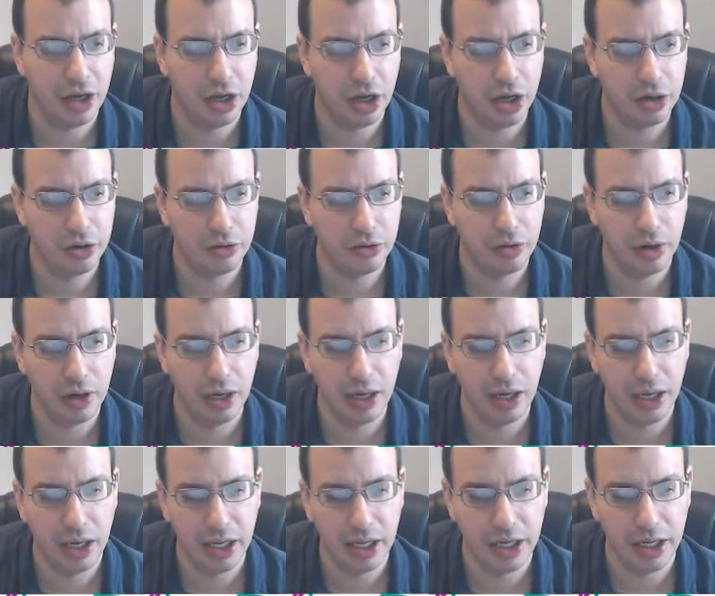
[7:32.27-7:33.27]

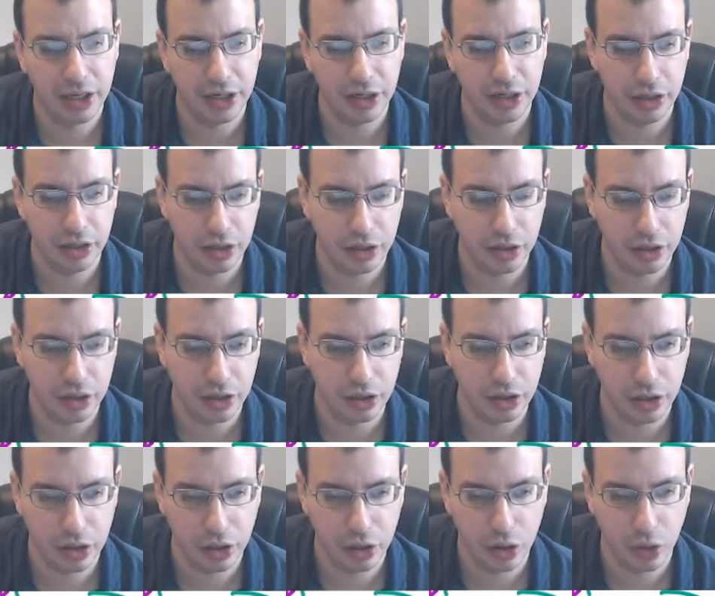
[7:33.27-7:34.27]
unrelated
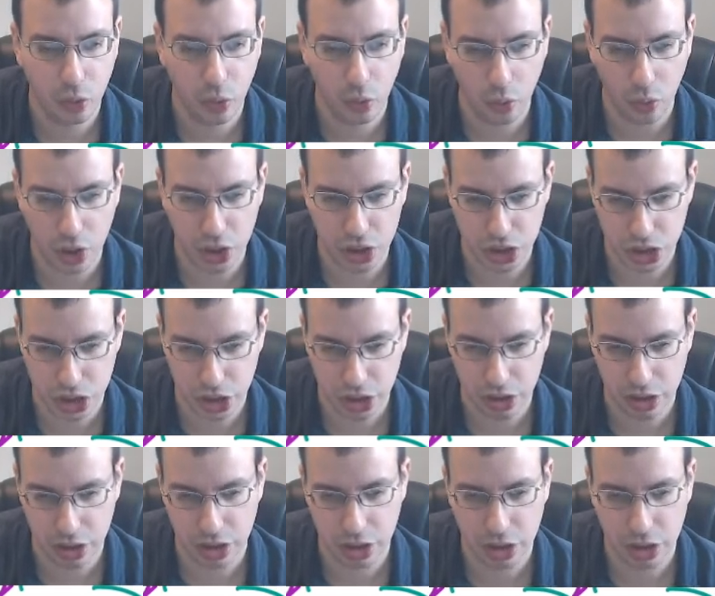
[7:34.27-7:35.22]
question.